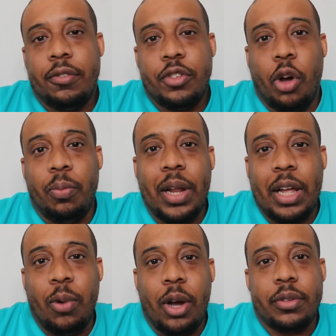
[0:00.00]
not
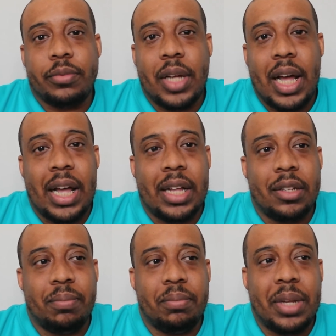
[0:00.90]
playing well,
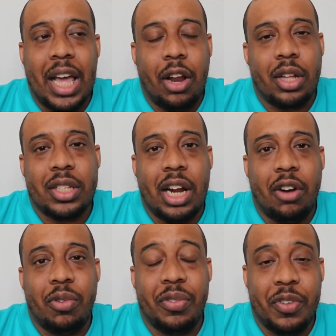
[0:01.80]
and Mikel
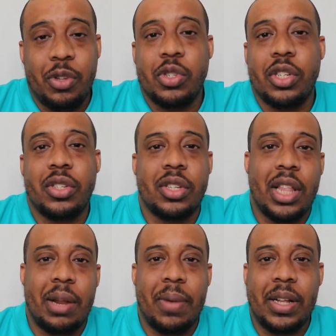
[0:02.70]
Arteta refuses to
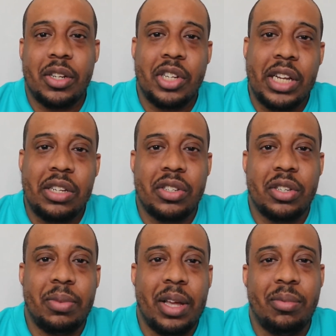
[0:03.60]
then make the changes
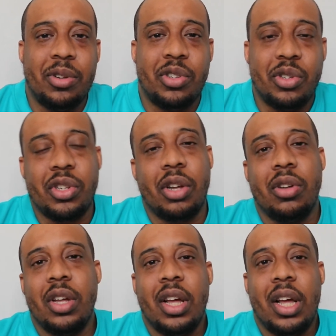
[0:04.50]
to be able to do so.
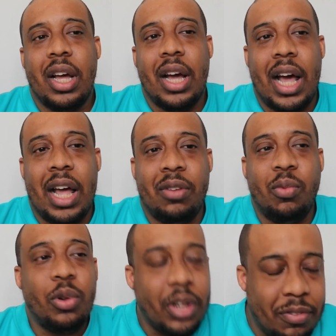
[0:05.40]
And
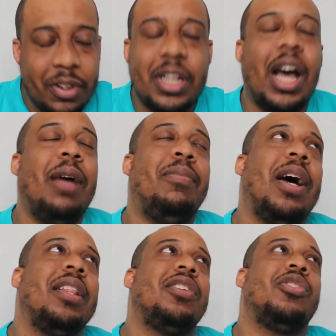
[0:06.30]
will live and die
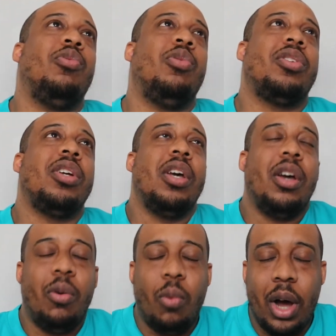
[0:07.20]
by this sword
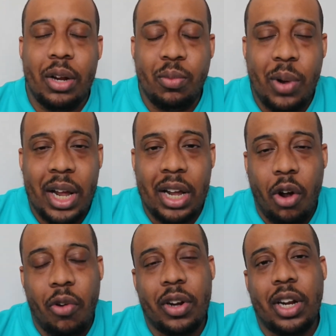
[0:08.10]
one way
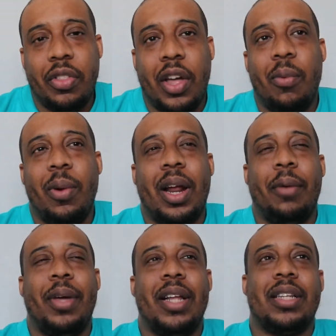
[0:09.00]
or another. And when
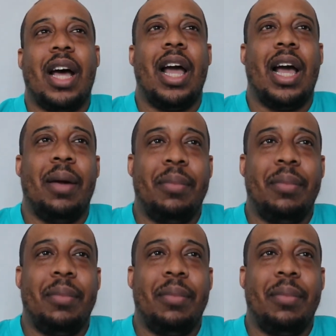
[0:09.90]
I mean die, I